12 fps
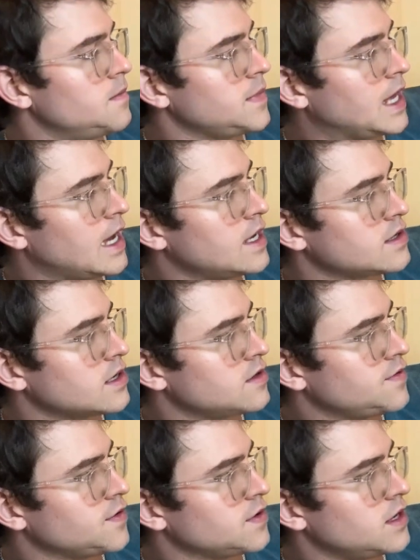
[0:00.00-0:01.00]
gaskets
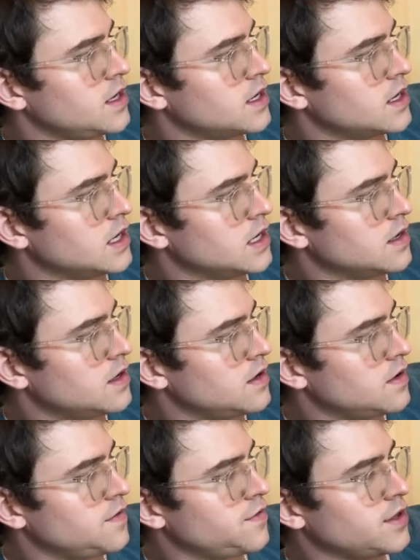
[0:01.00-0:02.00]
for the
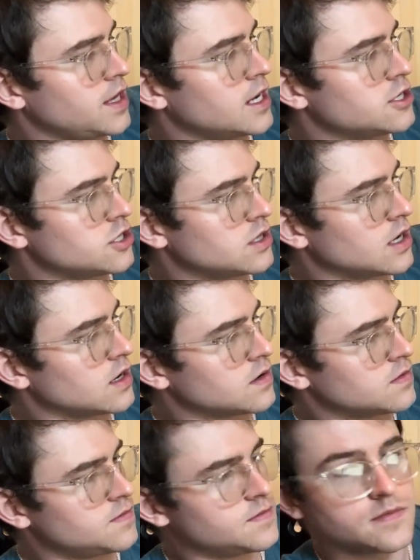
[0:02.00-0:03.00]
engine there.
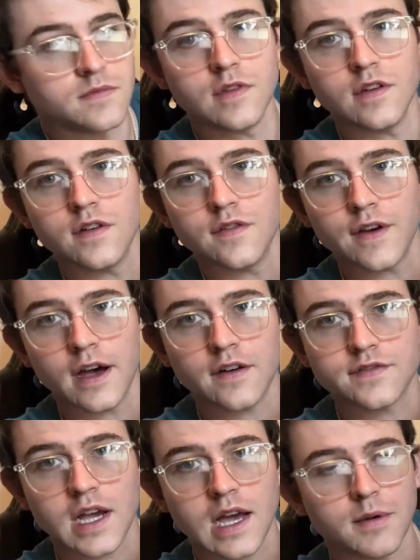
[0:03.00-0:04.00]
Valve
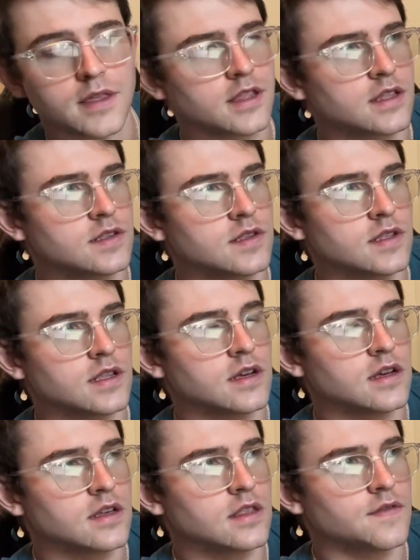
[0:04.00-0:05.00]
time. I think this is
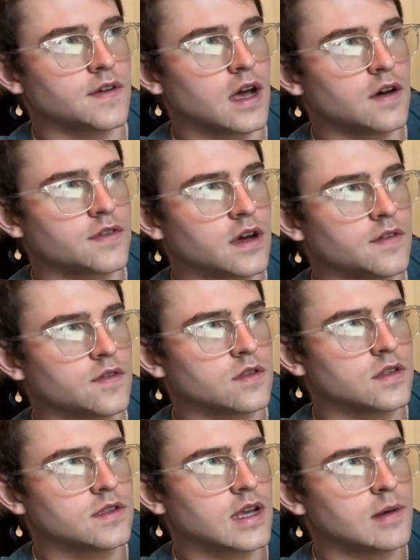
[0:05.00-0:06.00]
the valve cover, the
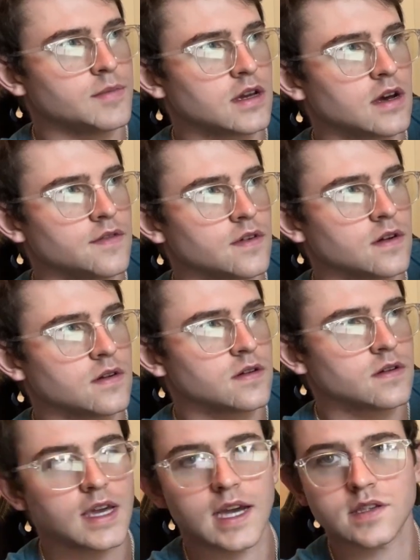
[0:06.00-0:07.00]
timing cover
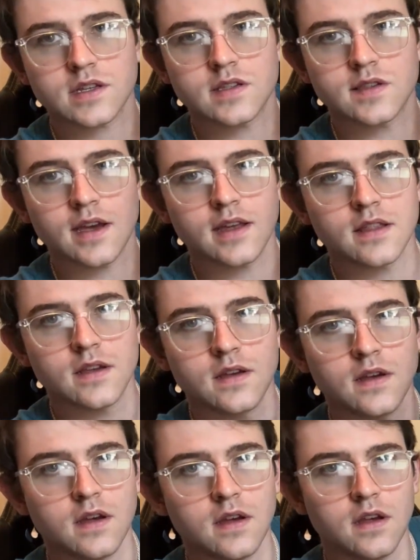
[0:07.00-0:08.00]
gasket set.
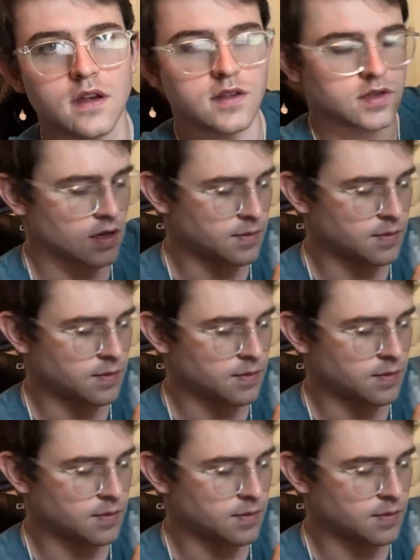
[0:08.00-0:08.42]
So I